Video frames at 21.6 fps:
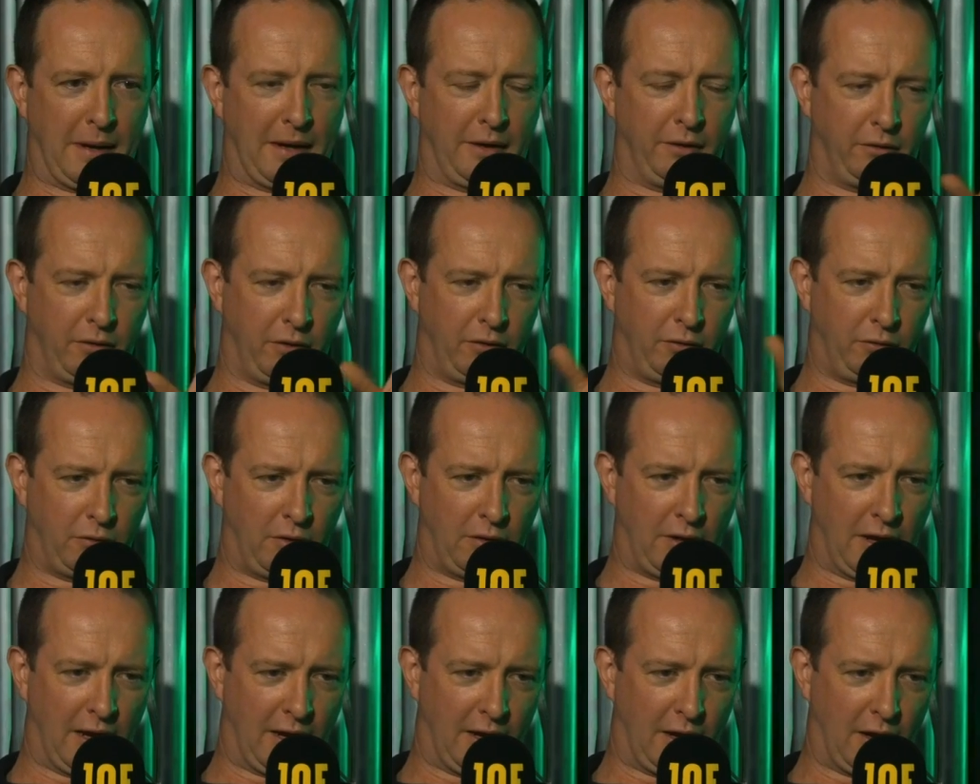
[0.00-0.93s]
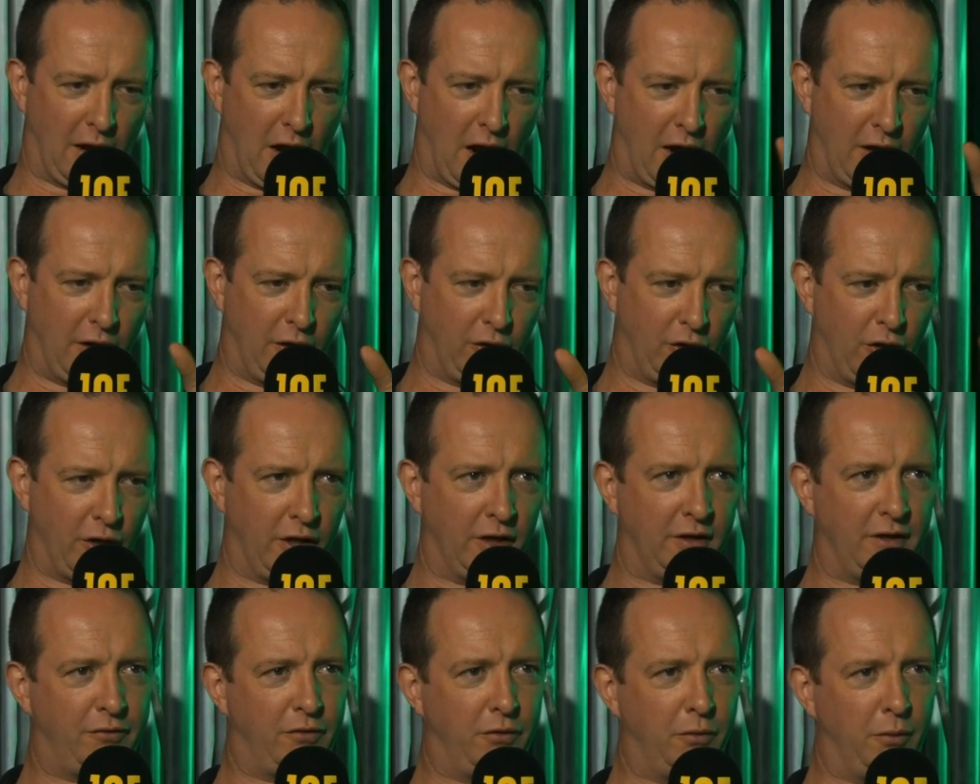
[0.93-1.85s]
about uh, Ireland going
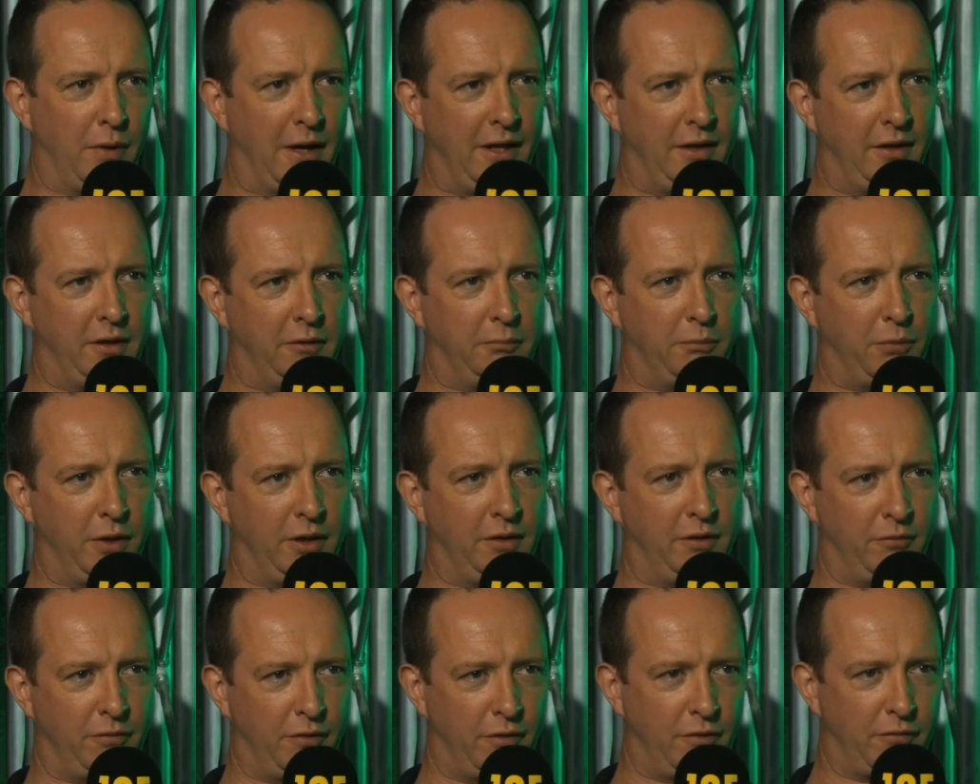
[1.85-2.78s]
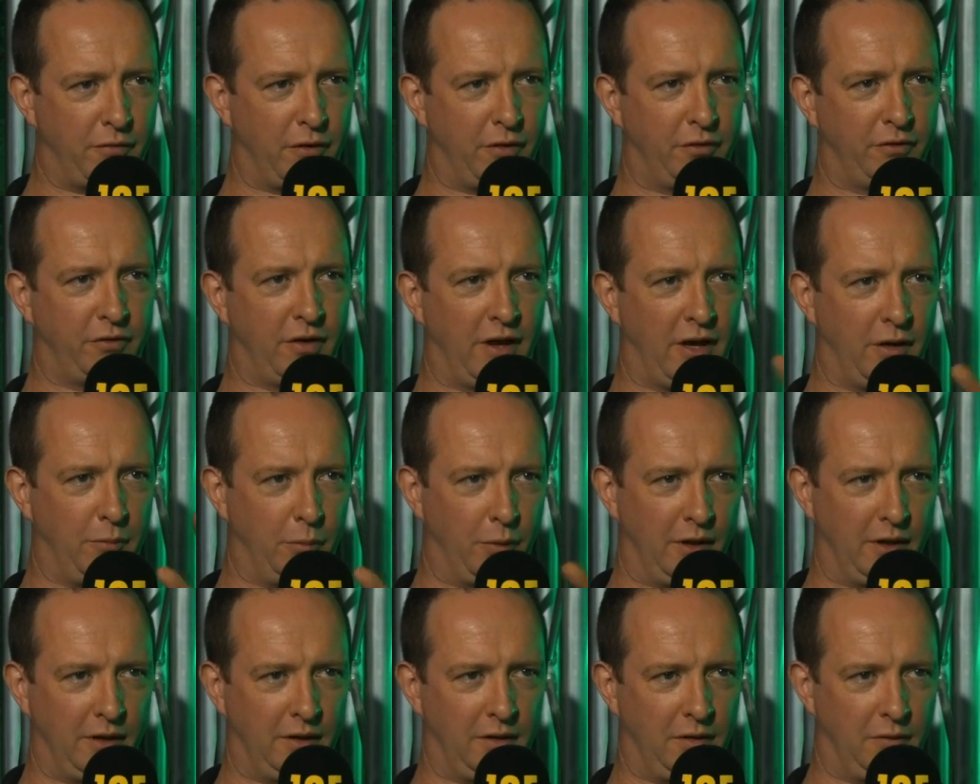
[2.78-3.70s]
a different way than Britain mm-hmm. for mm. the first time
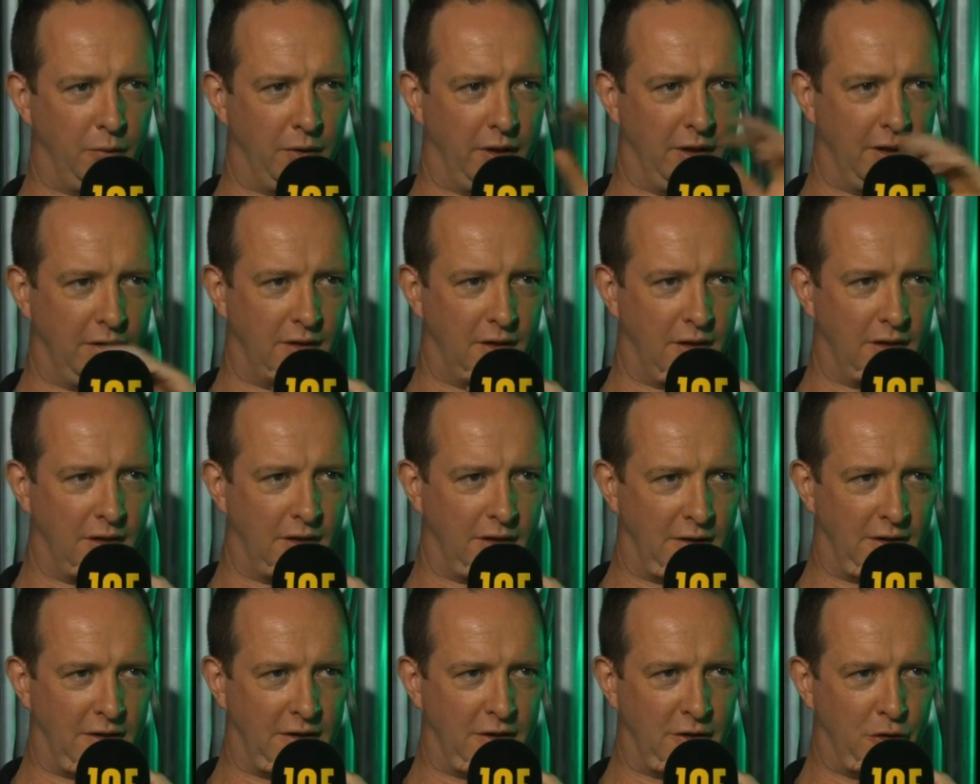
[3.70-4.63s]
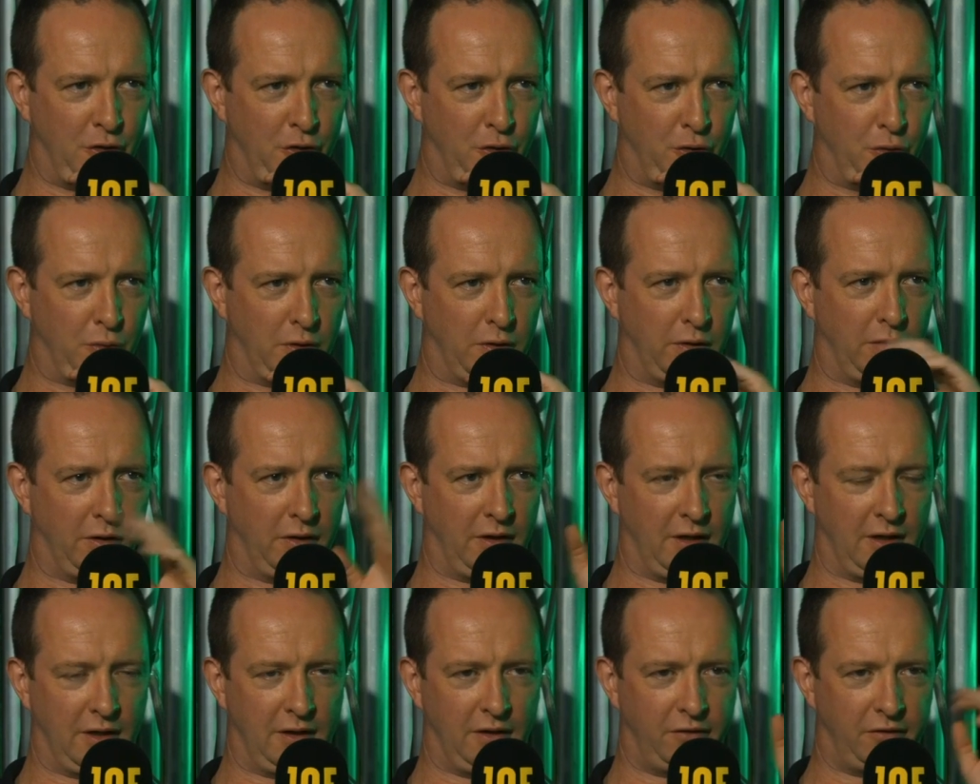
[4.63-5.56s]
within within the EU and yeah.
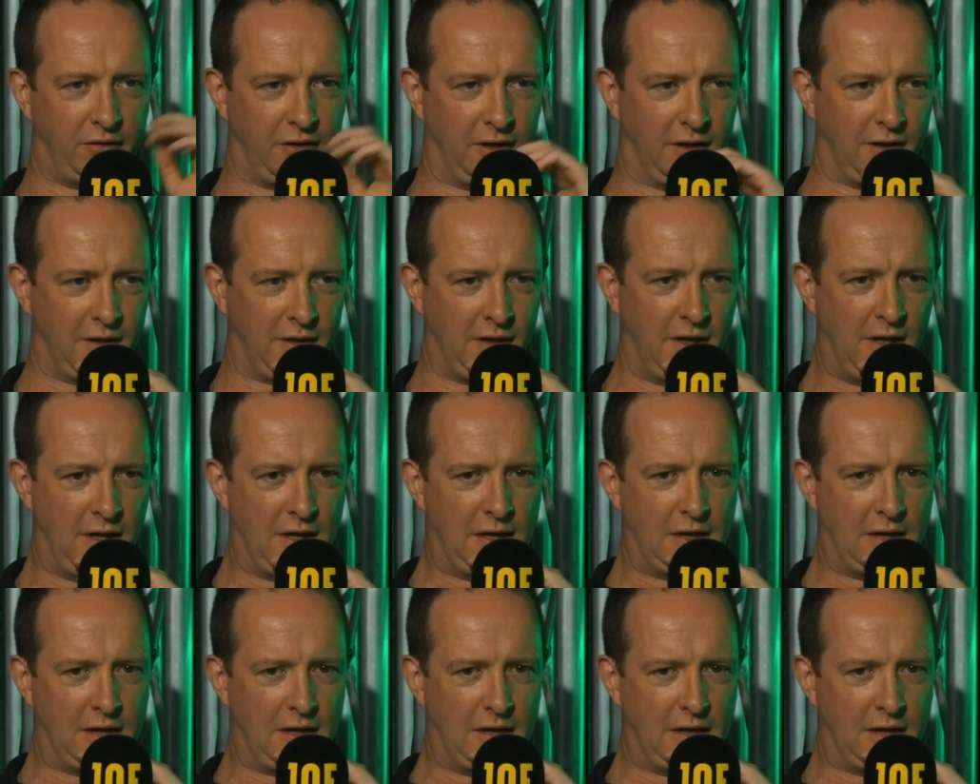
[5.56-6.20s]
the EEC.